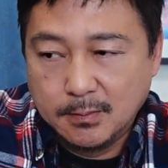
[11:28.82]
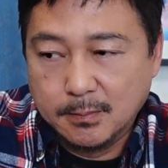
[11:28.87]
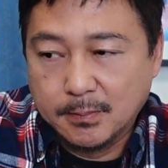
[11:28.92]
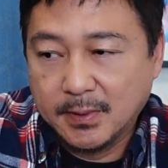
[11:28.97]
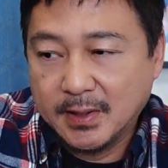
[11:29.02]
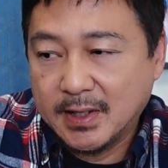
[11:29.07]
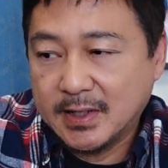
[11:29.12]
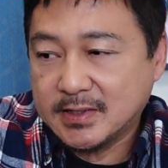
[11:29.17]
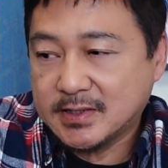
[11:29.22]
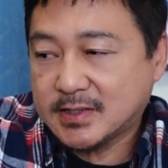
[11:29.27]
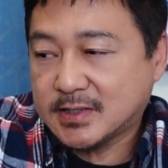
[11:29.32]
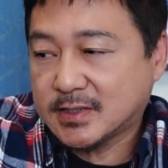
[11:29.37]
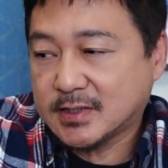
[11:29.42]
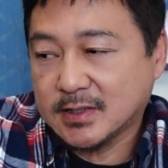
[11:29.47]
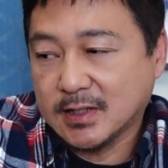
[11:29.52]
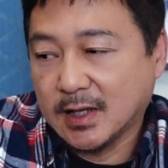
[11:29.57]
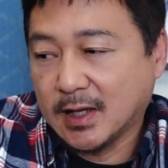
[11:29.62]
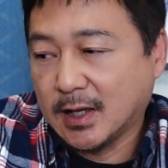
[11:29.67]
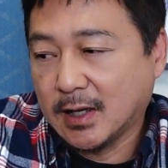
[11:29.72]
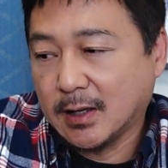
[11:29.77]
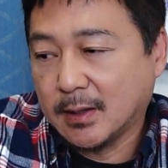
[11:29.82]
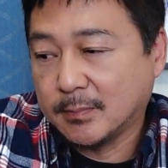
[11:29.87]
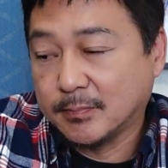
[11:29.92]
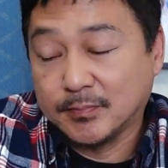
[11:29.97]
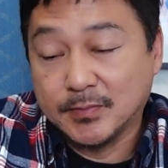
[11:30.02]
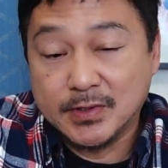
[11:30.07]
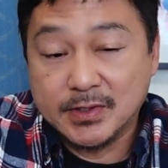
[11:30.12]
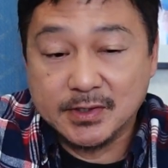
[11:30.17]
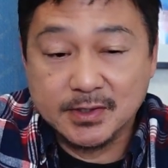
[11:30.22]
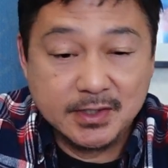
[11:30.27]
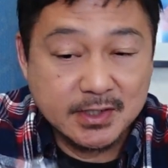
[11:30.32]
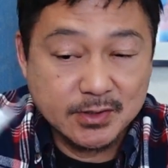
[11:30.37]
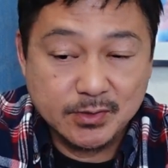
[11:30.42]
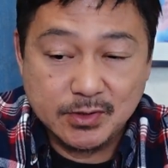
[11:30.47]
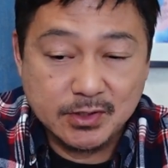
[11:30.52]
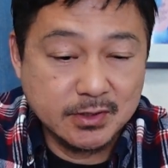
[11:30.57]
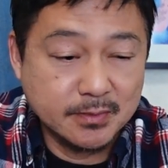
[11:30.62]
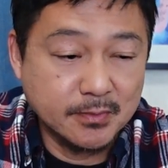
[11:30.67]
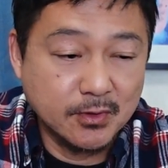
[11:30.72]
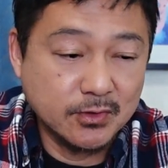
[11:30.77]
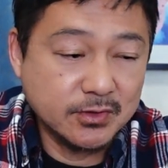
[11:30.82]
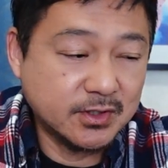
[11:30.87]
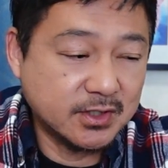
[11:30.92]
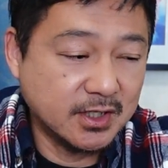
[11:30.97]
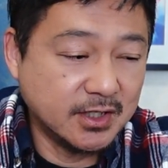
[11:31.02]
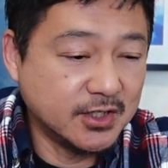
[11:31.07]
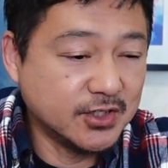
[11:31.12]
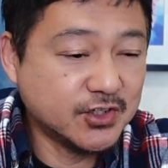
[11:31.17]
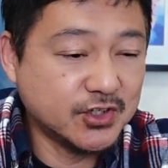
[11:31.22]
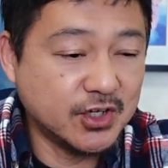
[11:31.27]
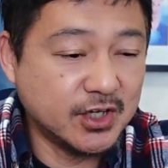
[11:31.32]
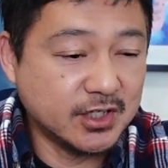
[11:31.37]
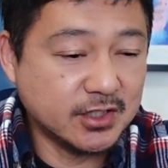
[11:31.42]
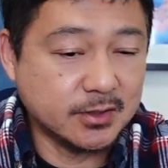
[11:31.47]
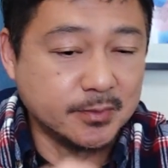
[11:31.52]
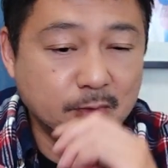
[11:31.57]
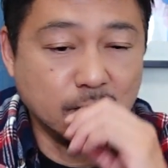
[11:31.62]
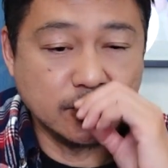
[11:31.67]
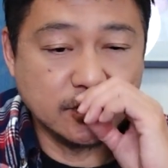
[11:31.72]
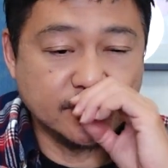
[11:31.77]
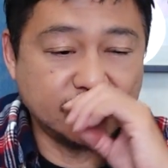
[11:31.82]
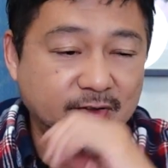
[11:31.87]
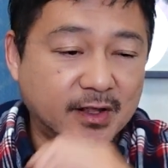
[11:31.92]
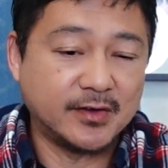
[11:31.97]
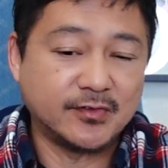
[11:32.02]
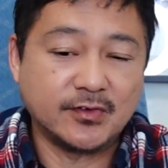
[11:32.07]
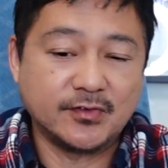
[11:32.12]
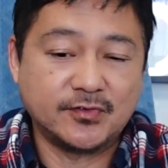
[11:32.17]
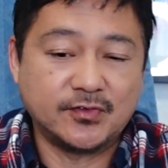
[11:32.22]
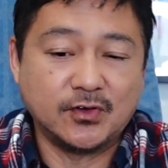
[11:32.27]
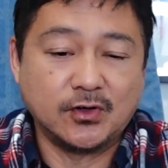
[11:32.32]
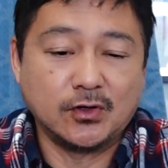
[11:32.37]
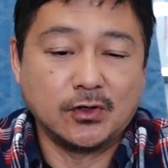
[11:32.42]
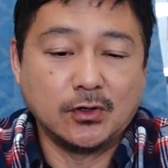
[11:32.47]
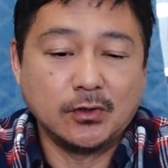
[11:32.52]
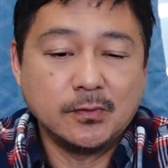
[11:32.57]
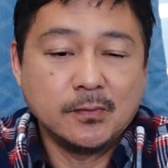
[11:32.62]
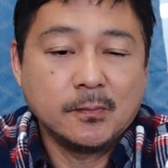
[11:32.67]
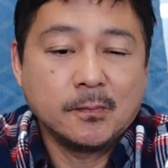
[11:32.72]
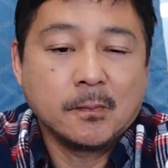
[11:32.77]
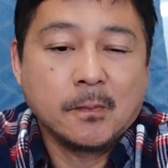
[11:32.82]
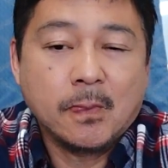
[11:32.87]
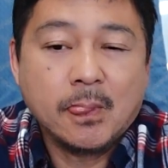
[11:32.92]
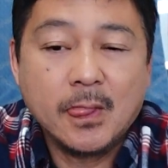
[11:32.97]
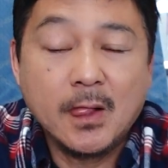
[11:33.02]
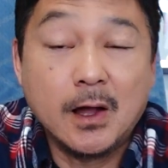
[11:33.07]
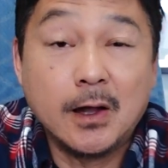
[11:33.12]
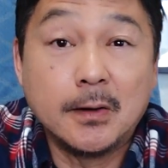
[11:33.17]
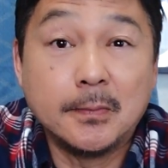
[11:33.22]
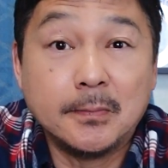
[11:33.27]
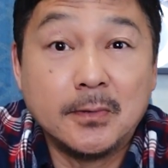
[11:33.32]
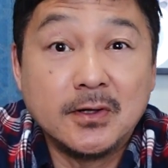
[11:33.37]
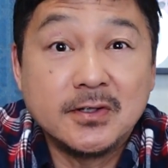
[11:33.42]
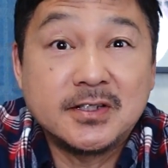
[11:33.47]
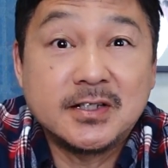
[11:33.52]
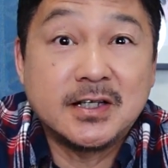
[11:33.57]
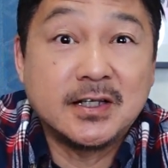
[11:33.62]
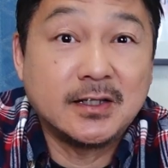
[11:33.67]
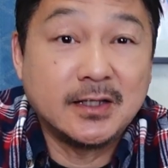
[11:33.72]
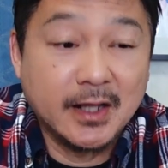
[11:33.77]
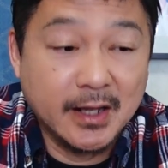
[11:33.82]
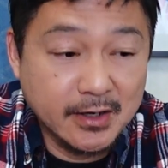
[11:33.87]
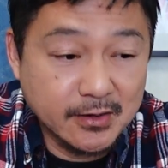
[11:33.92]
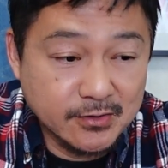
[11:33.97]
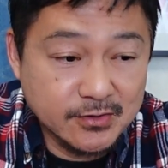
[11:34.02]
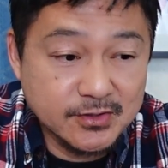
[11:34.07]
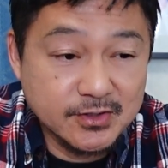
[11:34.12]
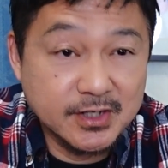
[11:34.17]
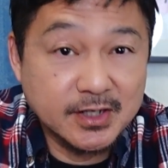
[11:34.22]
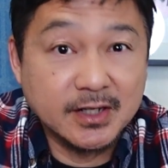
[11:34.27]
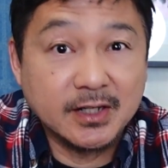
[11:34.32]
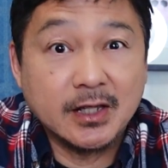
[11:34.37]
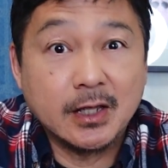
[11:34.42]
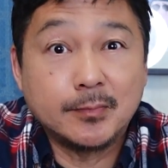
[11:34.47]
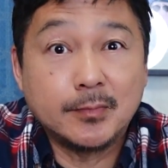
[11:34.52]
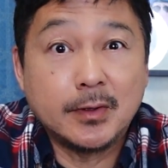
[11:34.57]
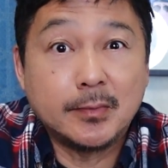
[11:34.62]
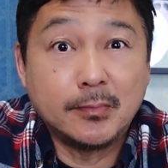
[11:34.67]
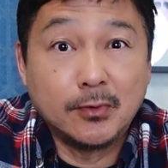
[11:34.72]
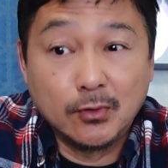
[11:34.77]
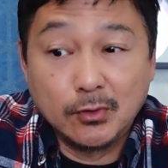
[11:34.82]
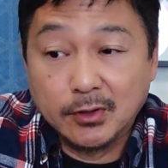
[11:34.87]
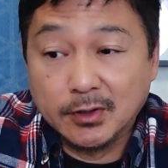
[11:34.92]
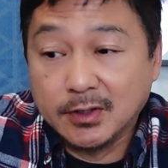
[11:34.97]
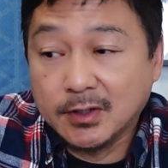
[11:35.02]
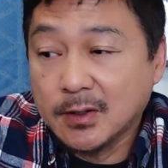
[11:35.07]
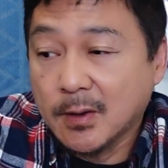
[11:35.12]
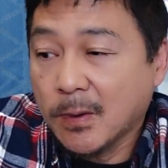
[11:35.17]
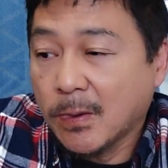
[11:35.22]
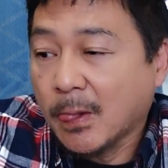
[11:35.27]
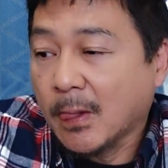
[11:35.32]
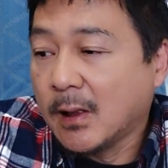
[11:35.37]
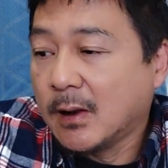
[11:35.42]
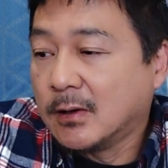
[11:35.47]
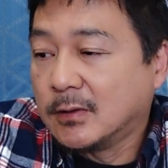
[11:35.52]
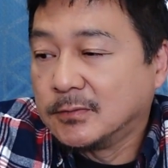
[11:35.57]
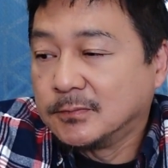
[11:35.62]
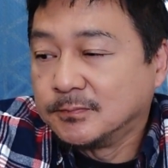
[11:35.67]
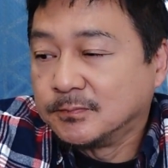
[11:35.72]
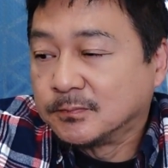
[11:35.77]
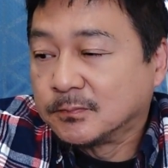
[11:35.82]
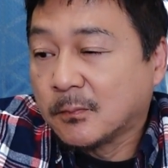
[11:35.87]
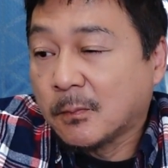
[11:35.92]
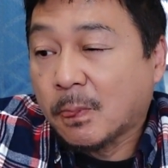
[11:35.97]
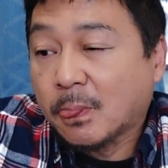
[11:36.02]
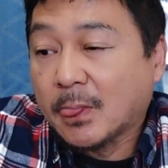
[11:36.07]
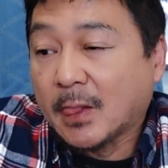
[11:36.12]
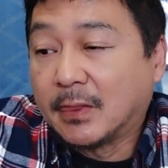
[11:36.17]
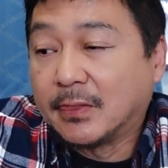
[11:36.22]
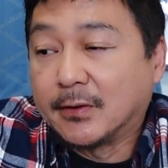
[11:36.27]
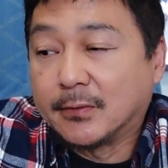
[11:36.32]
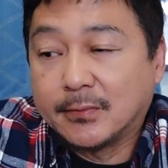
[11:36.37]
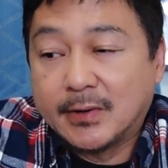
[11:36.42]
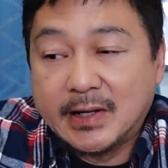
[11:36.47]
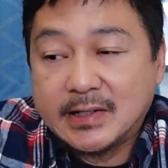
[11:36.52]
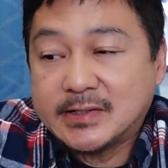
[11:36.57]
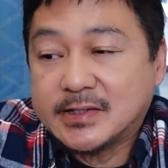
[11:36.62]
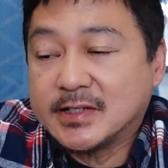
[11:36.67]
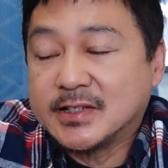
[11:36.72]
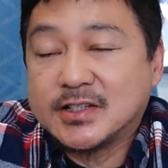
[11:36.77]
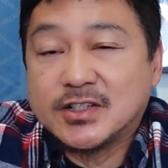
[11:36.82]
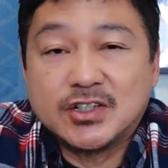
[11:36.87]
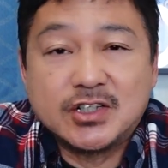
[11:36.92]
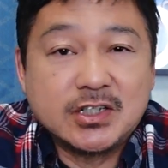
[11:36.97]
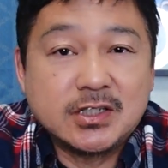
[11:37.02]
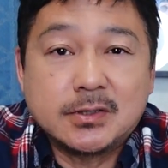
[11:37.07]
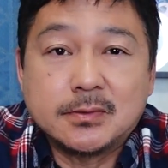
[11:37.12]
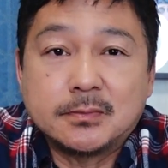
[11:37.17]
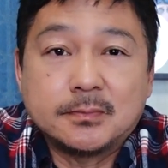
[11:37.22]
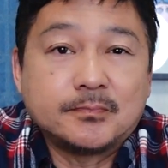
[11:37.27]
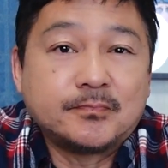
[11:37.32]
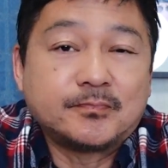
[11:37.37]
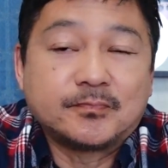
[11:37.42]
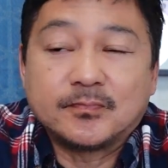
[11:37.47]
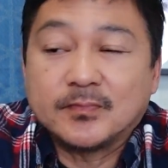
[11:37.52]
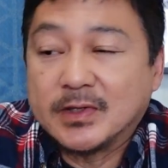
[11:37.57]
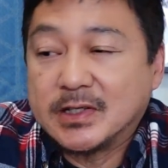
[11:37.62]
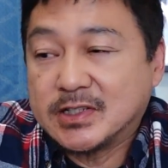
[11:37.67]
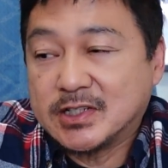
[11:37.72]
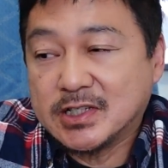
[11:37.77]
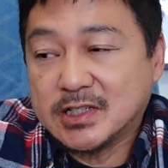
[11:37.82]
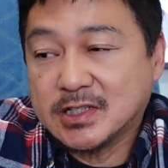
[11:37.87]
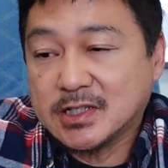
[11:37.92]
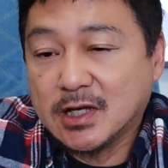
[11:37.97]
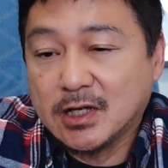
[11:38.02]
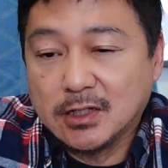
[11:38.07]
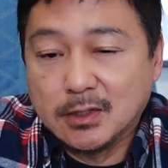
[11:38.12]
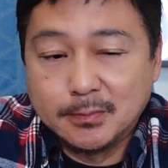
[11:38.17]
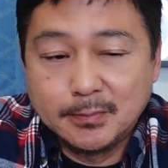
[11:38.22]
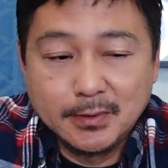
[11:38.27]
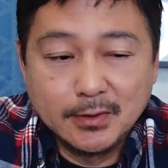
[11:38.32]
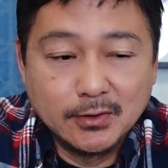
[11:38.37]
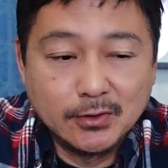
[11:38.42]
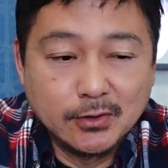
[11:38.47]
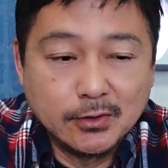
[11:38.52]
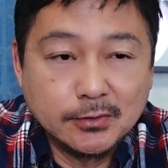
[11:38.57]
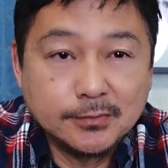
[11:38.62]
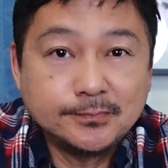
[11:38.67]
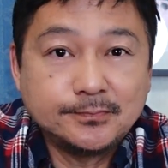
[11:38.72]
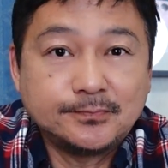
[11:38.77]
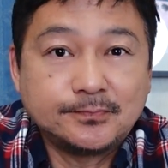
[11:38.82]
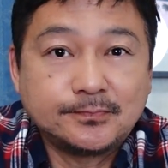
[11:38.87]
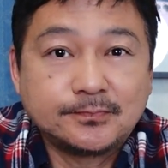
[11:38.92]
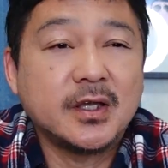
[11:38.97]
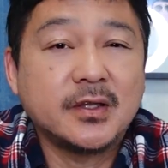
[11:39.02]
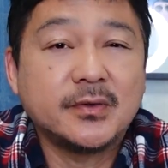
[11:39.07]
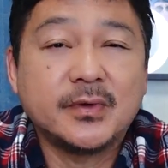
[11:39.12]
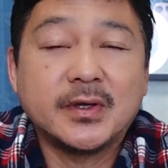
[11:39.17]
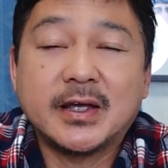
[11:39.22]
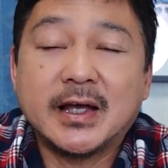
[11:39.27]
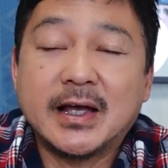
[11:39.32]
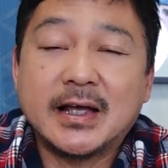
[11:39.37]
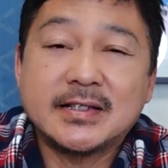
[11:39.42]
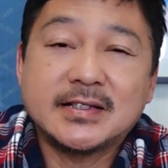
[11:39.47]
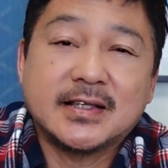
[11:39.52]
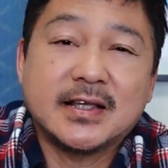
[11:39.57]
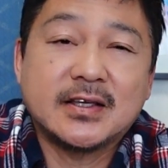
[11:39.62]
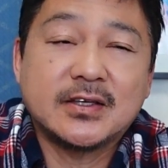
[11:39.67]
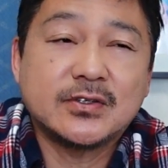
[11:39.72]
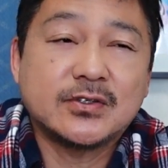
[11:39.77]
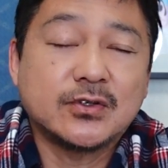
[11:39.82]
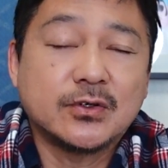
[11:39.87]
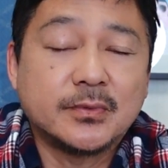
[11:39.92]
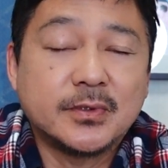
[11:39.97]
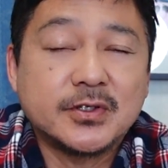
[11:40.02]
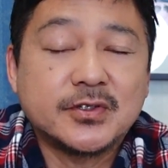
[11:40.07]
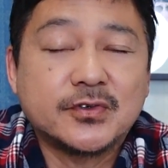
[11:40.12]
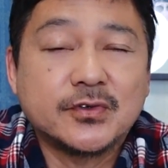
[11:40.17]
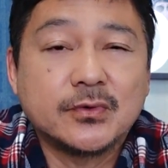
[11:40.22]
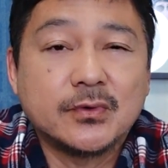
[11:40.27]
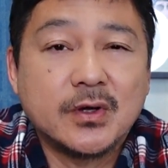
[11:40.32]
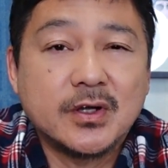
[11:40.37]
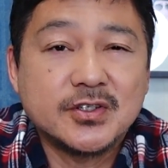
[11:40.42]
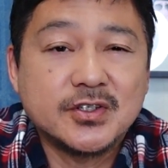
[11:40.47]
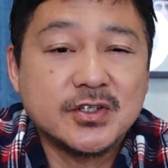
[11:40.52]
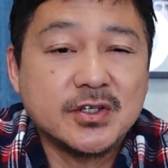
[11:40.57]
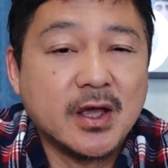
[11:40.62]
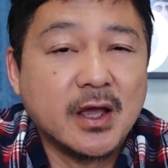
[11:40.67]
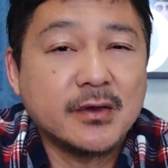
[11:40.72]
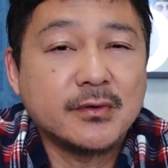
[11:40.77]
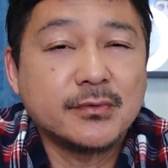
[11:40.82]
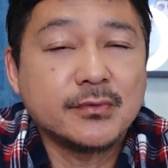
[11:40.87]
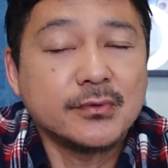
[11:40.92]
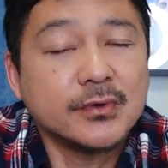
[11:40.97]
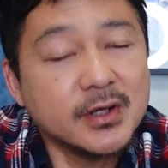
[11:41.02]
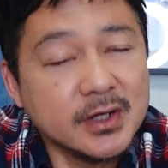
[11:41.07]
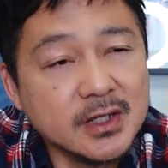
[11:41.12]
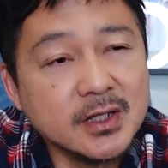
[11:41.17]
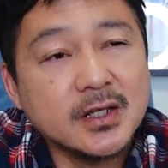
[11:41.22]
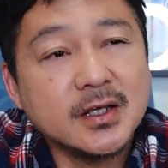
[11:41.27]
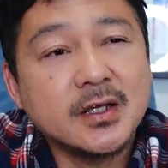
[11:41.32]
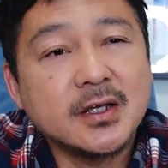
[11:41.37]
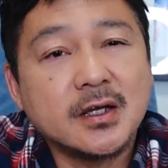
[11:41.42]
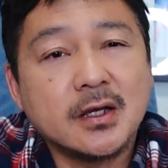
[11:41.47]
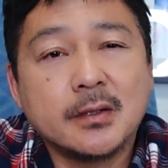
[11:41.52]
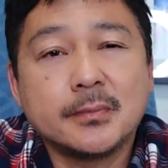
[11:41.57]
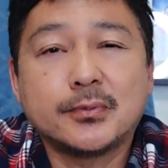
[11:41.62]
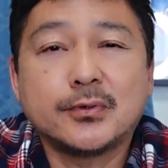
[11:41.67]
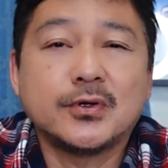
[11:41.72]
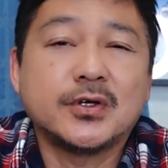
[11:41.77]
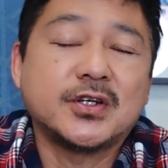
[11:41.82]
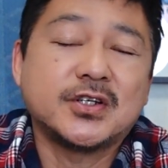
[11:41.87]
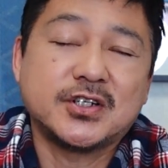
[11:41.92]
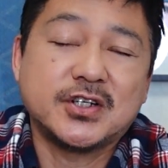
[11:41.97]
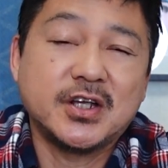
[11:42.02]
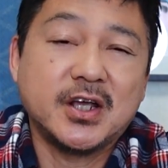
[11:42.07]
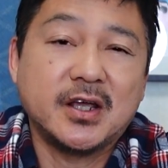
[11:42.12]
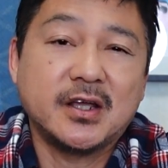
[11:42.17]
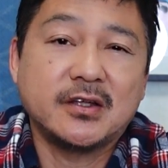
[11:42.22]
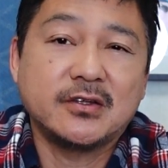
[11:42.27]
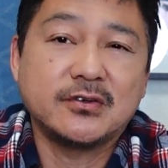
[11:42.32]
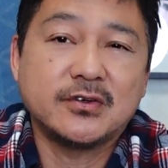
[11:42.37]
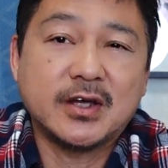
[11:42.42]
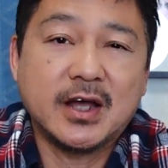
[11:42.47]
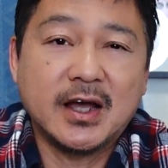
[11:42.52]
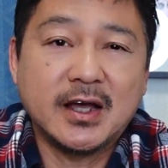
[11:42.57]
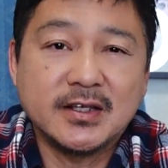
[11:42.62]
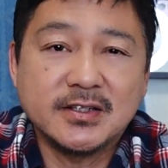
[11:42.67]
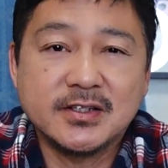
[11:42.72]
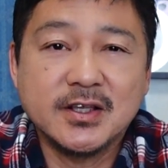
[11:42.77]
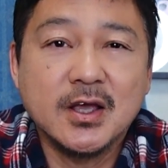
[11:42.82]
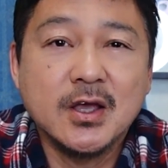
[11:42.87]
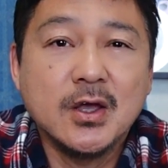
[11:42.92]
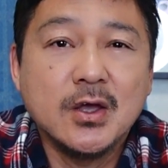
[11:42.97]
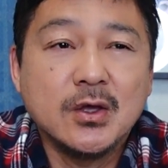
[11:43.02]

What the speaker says: but this was the most delicious, most flavorful, multi-layered, didn't get me bored. The rest is just all a blur. Anyway guys, thank you so much for watching. I really appreciate you guys